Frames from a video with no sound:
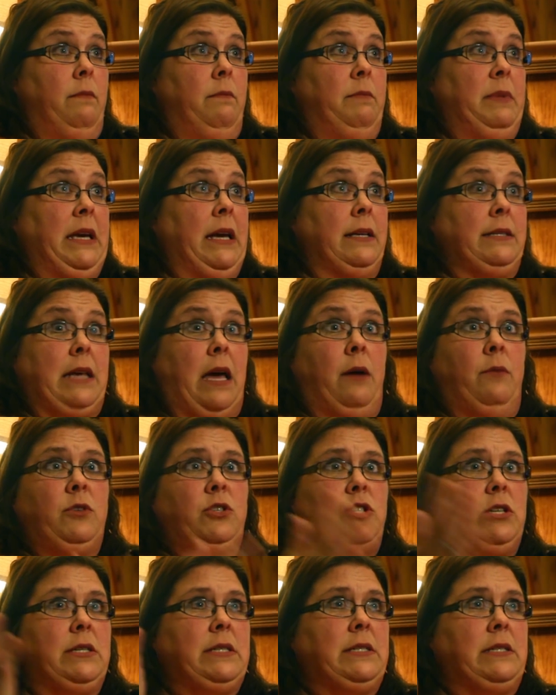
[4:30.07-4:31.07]
because I
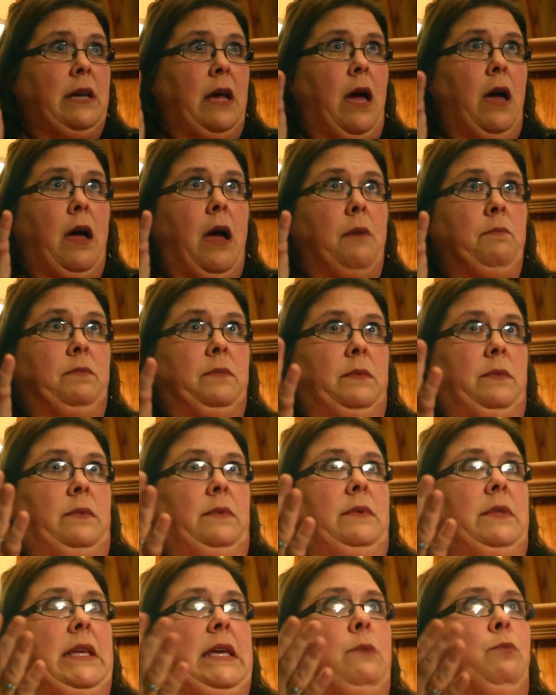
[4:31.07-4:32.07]
was just,
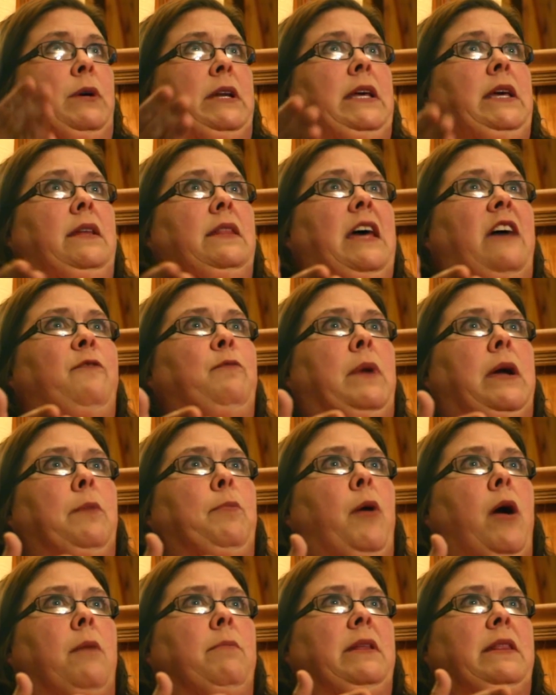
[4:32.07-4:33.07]
when he left my
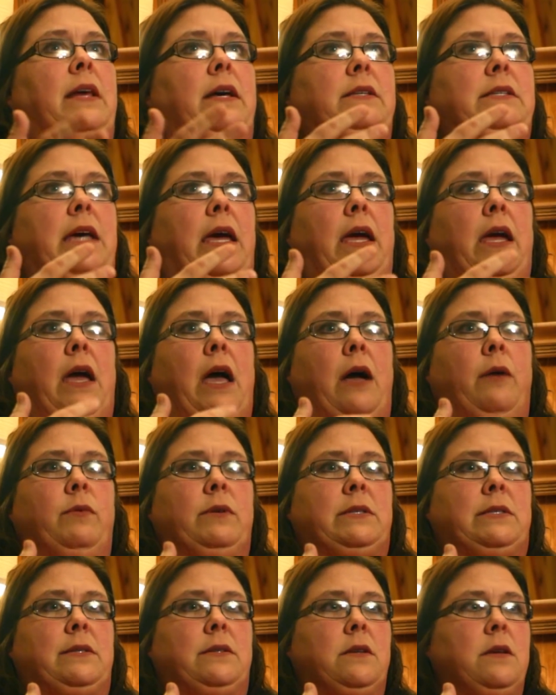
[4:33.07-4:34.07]
apartment that day,
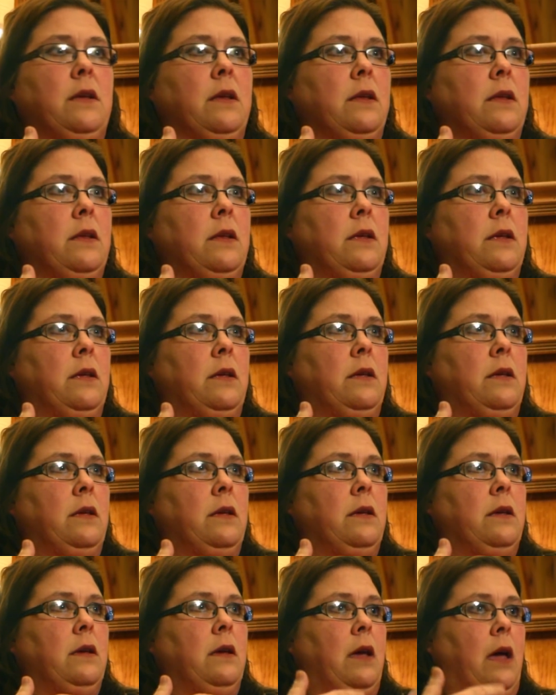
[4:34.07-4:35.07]

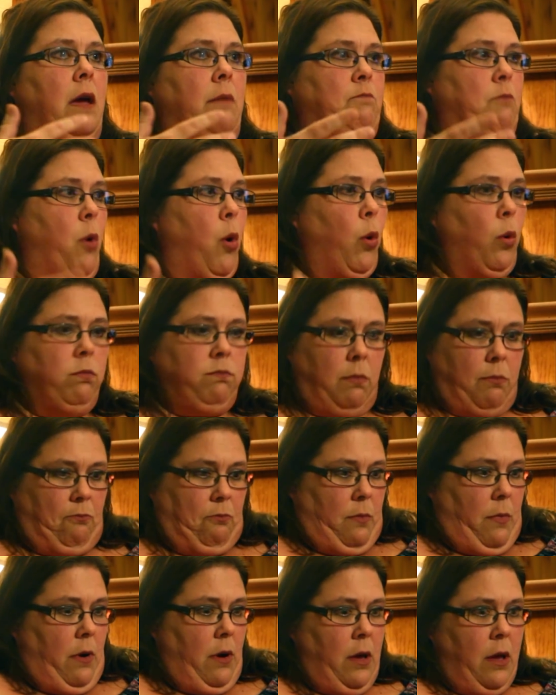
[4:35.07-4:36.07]
I'm
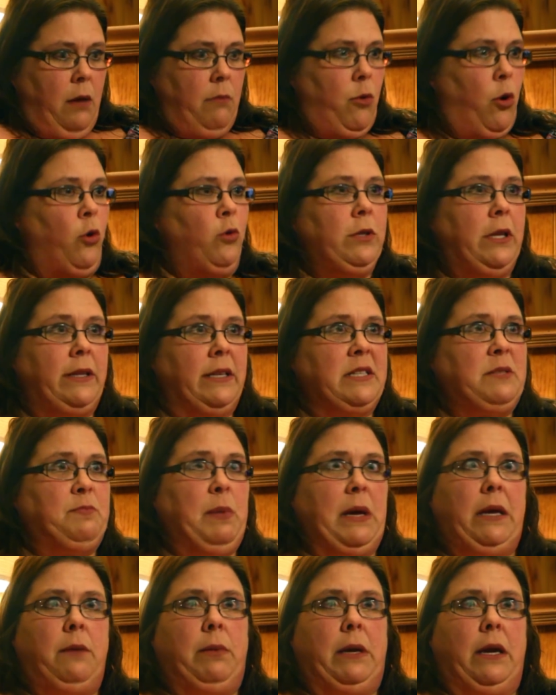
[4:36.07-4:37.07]
holding this
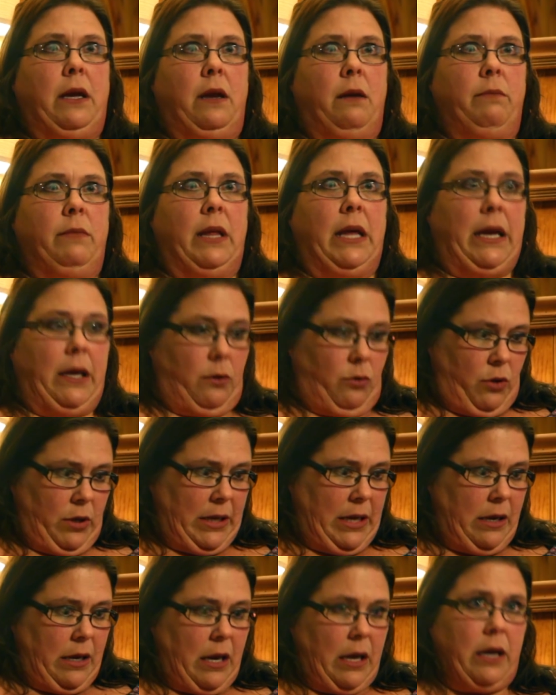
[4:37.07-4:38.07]
baby and I'm like
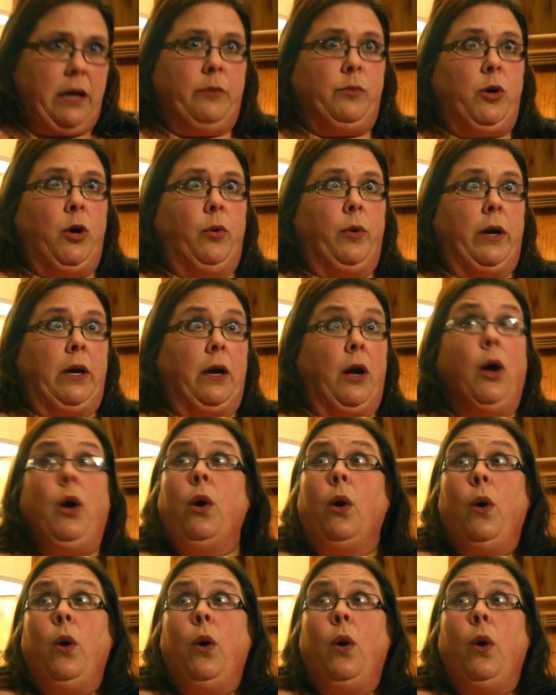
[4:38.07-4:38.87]
looking at him going,